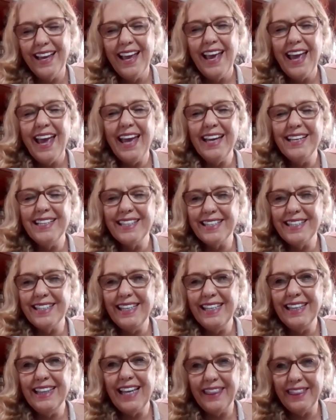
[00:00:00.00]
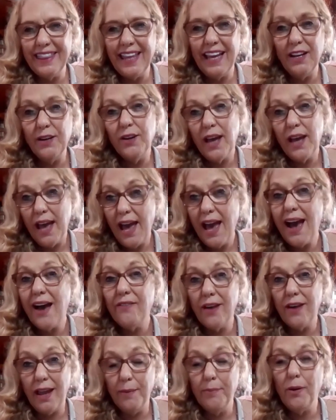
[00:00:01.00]
and seeing that they have
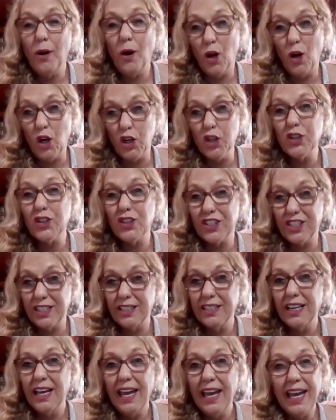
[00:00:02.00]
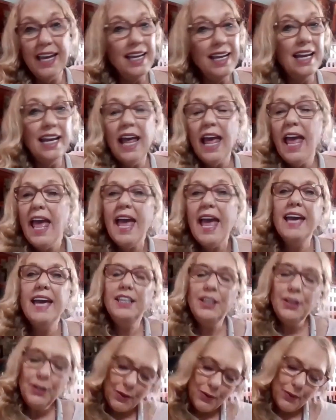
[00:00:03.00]
a part in it. And
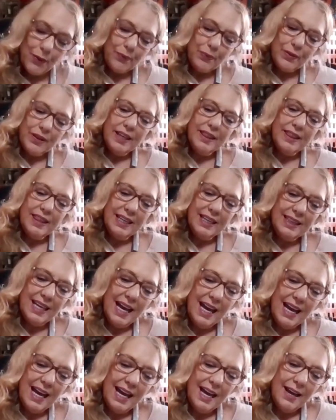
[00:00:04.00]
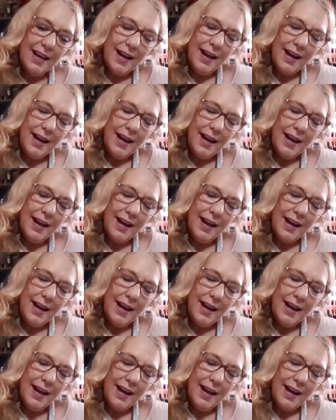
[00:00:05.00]
the thing that